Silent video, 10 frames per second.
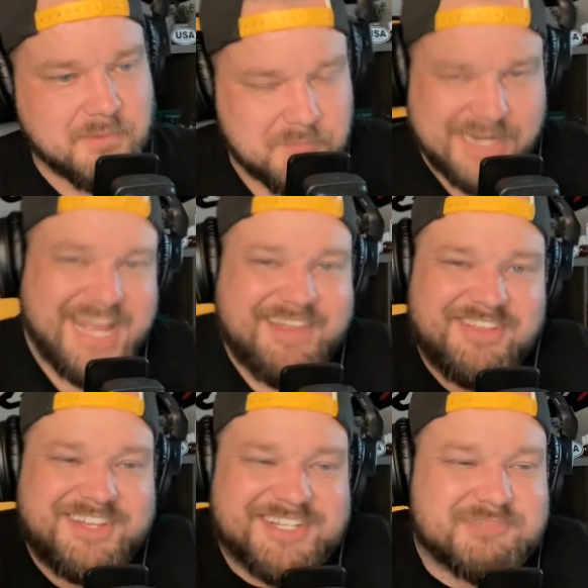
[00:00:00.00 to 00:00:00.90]
But again,
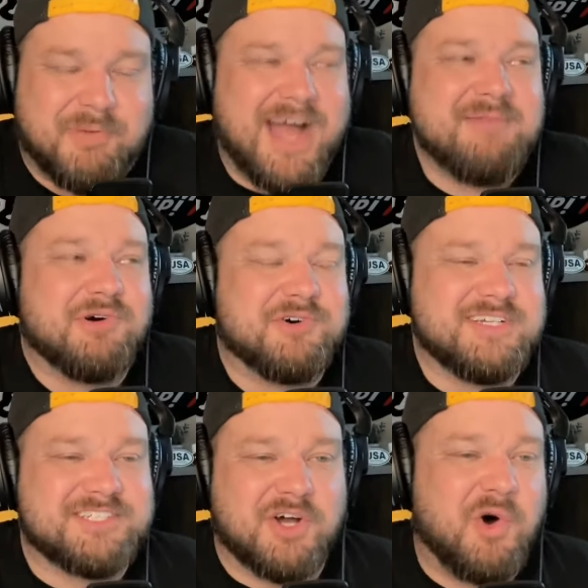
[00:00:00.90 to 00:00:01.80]
this Bible
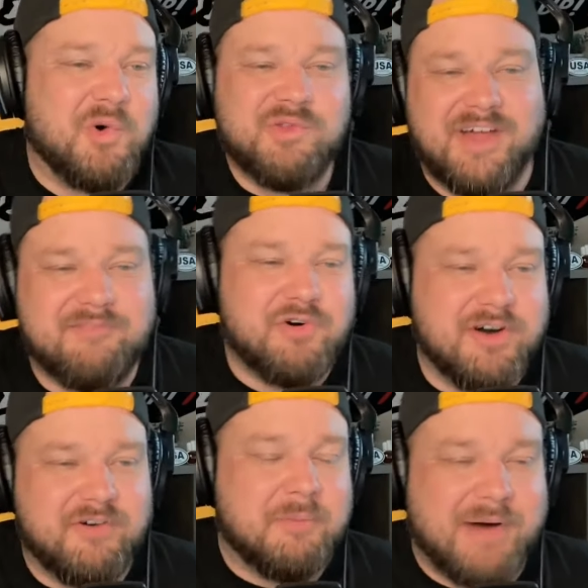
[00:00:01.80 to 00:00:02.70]
is a whole level
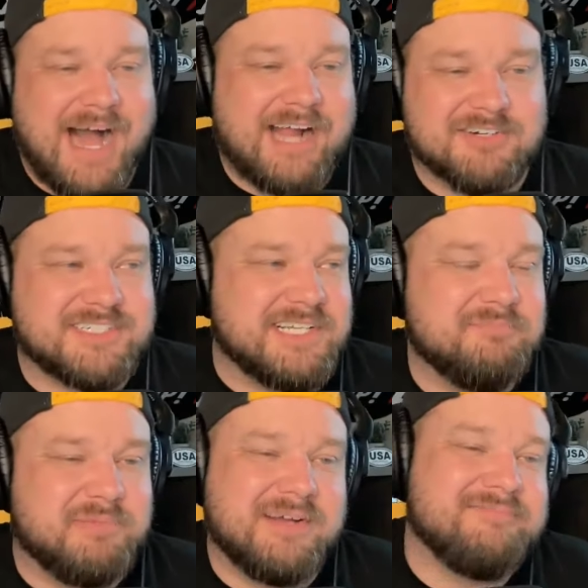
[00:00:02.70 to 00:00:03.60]
of hypocrisy,
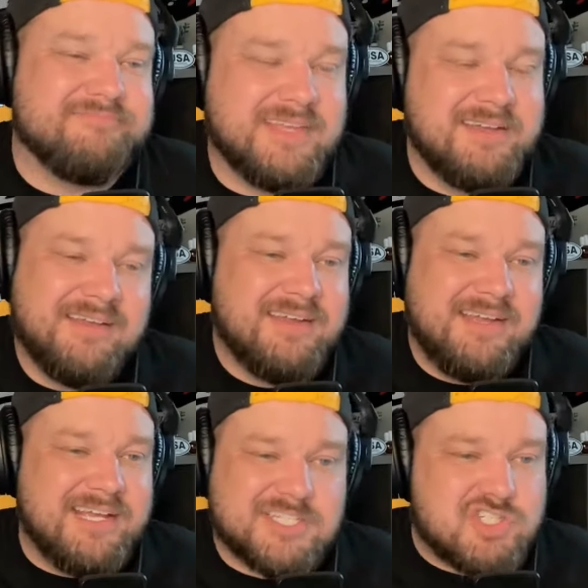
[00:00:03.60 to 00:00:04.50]
but
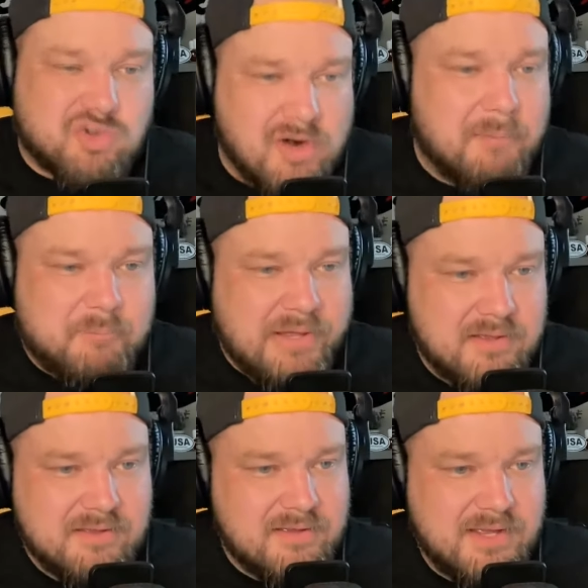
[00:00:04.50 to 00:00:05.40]
it's Trump,
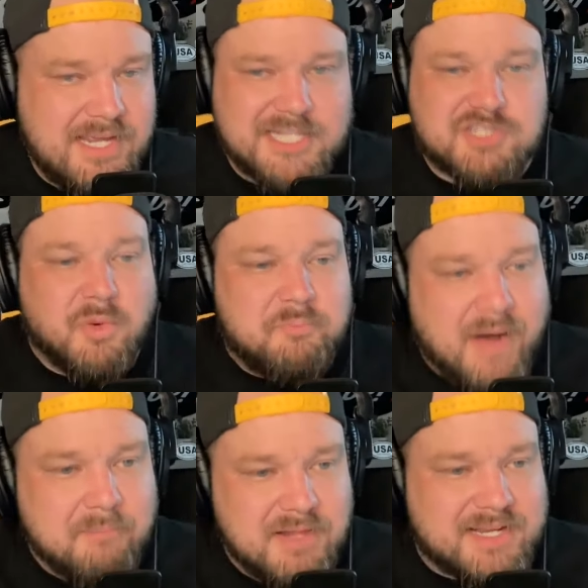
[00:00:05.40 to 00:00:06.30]
it's
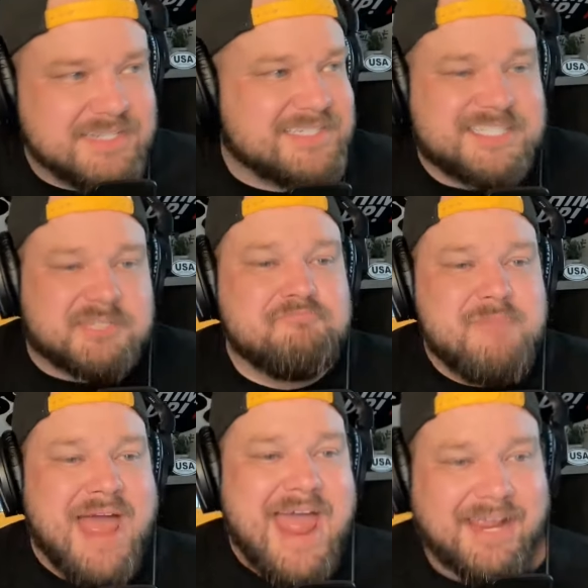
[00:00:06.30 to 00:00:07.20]
Republicans, it's
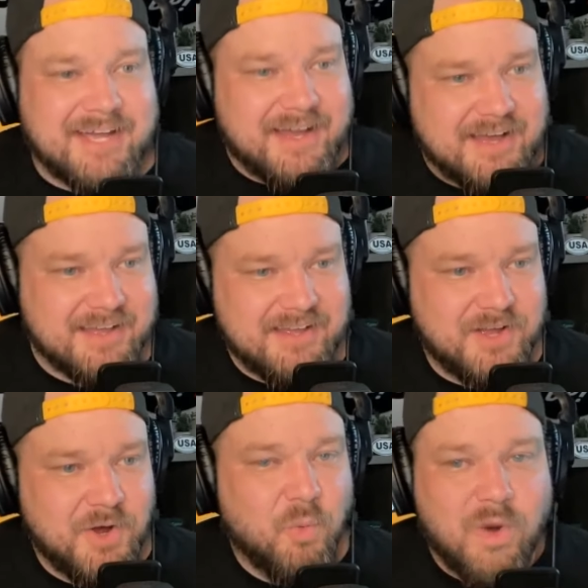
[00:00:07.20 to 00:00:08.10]
MAGA.
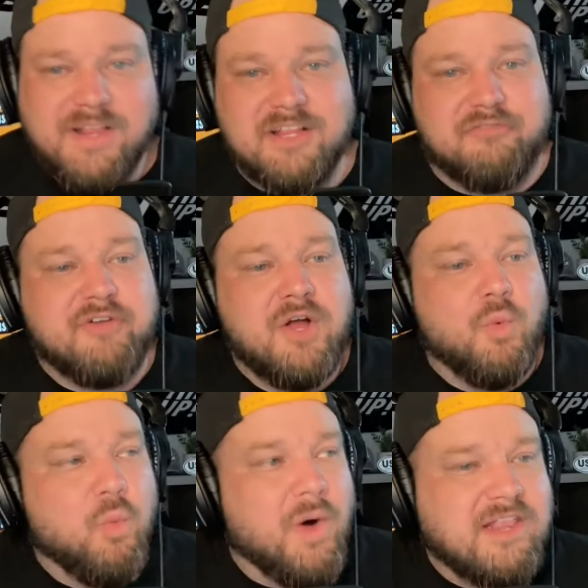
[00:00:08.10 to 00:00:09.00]
What
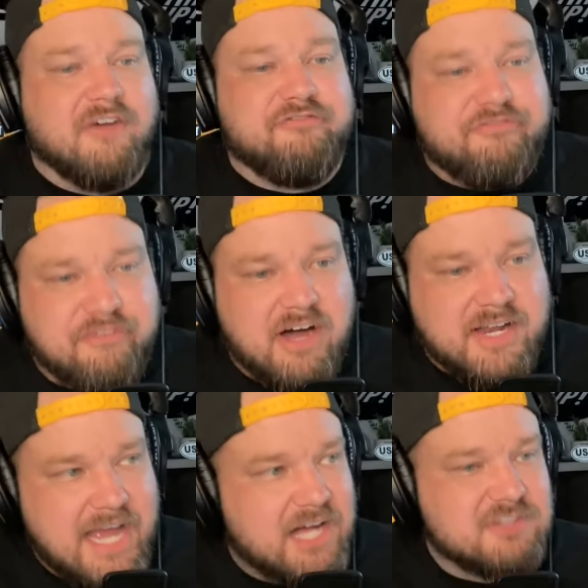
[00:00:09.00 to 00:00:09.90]
the
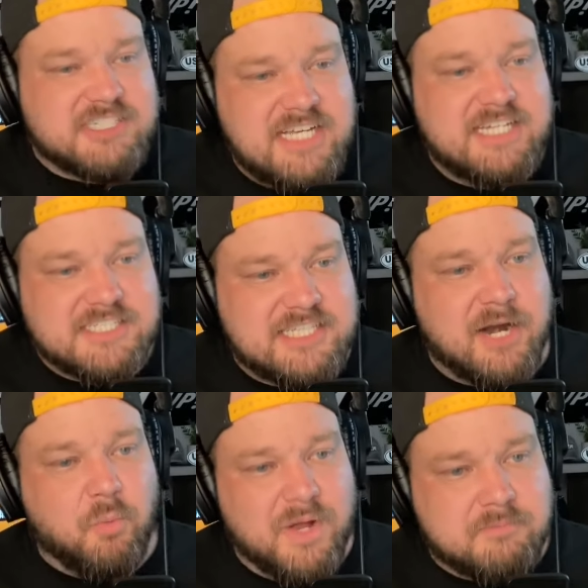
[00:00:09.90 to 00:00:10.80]
fuck else is
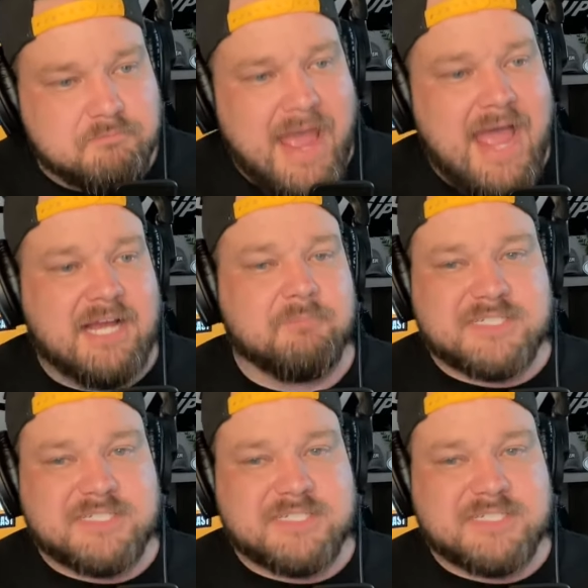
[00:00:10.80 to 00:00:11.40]
there with MAGA